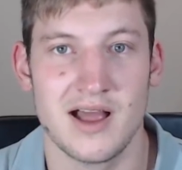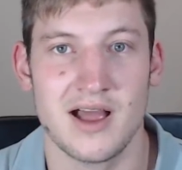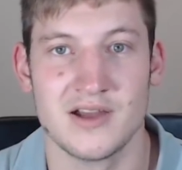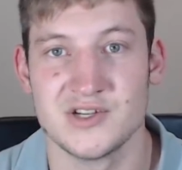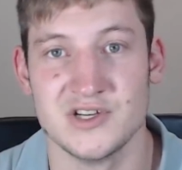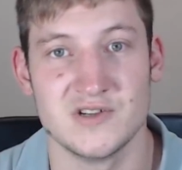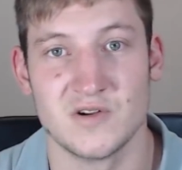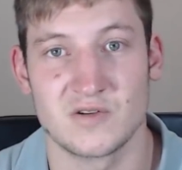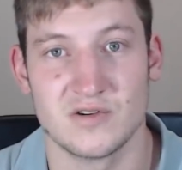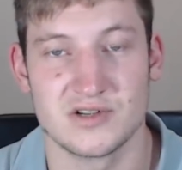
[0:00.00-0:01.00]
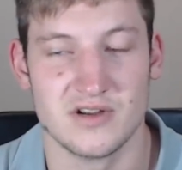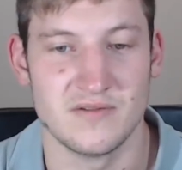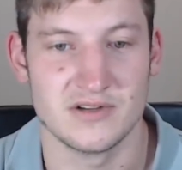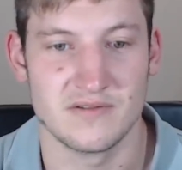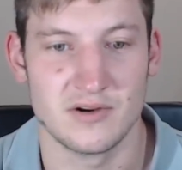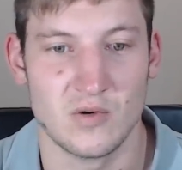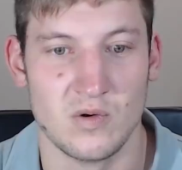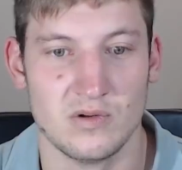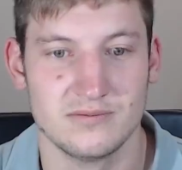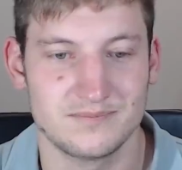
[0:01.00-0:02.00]
She's not conservative at
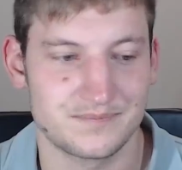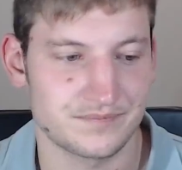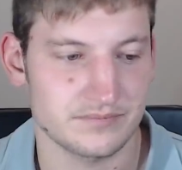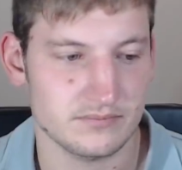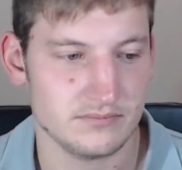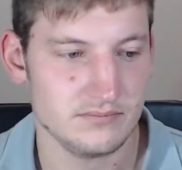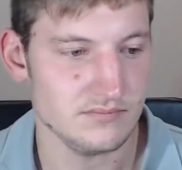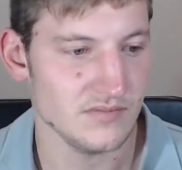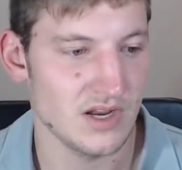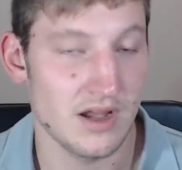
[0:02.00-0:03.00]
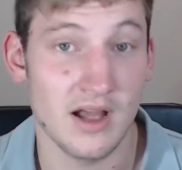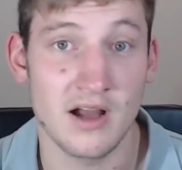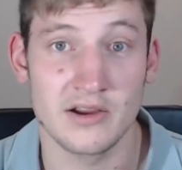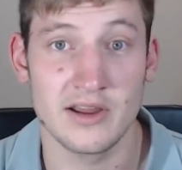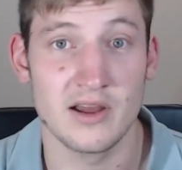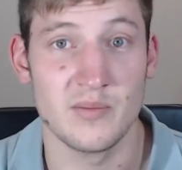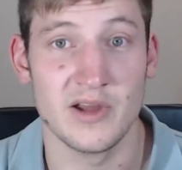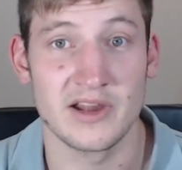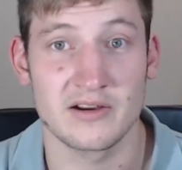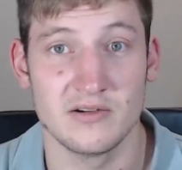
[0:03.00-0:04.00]
all. Angela
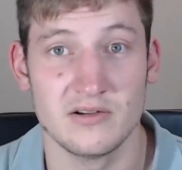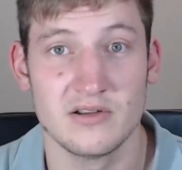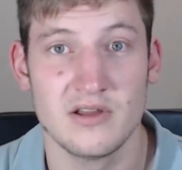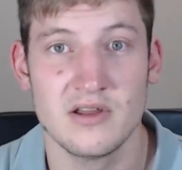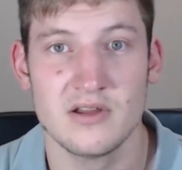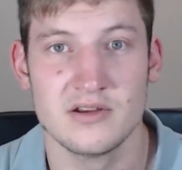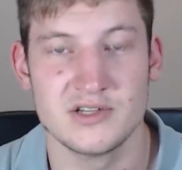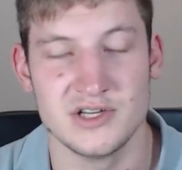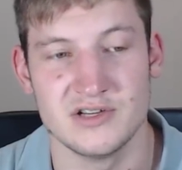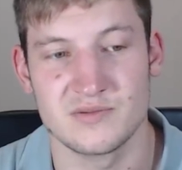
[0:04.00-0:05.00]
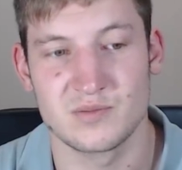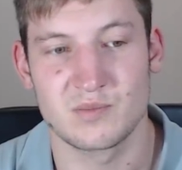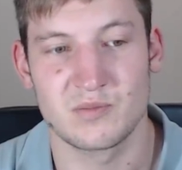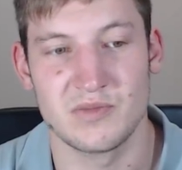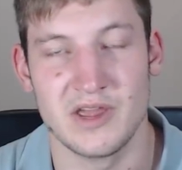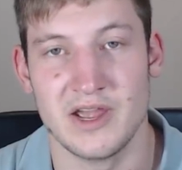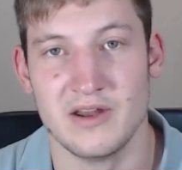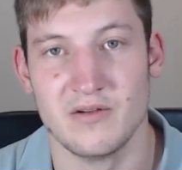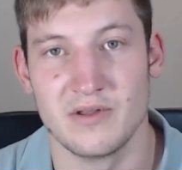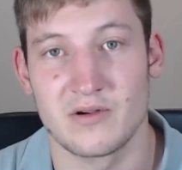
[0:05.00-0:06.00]
Merkel, she's the
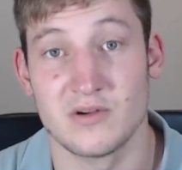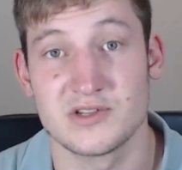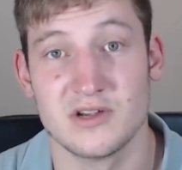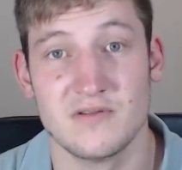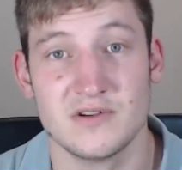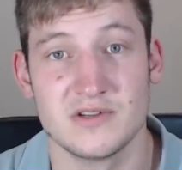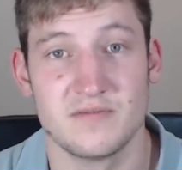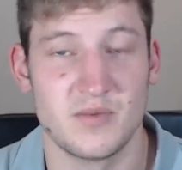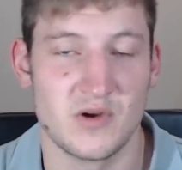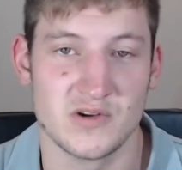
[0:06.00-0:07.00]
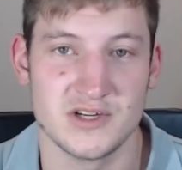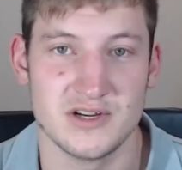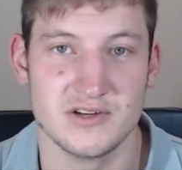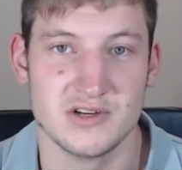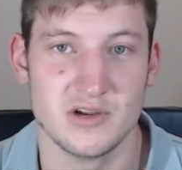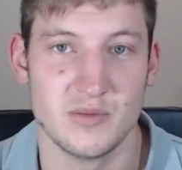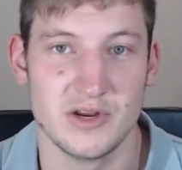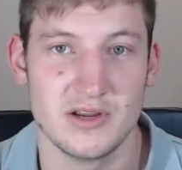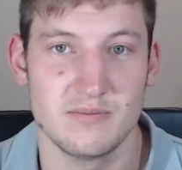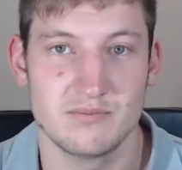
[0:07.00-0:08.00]
head of the Conservative Party in
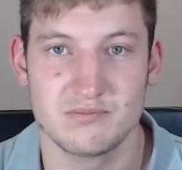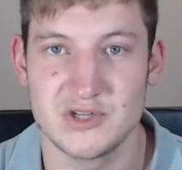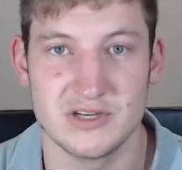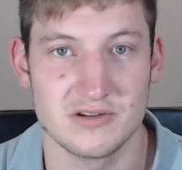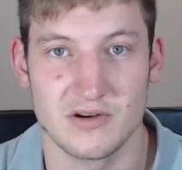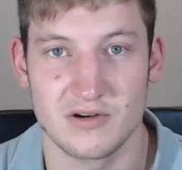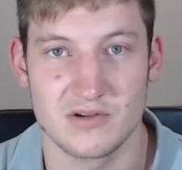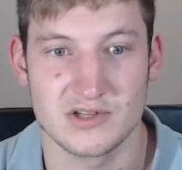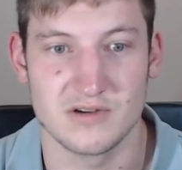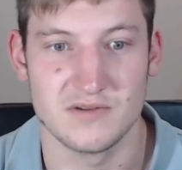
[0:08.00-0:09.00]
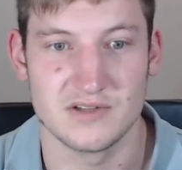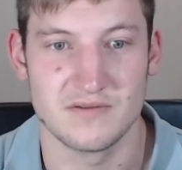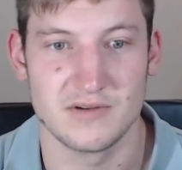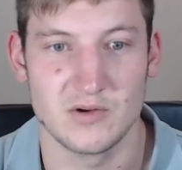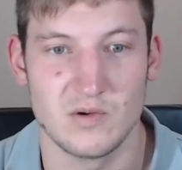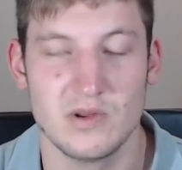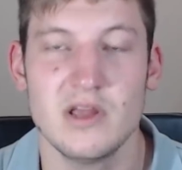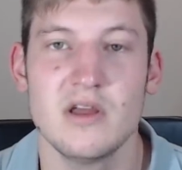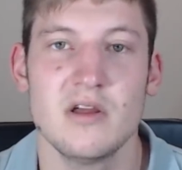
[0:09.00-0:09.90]
Germany. She's not a conservative at all.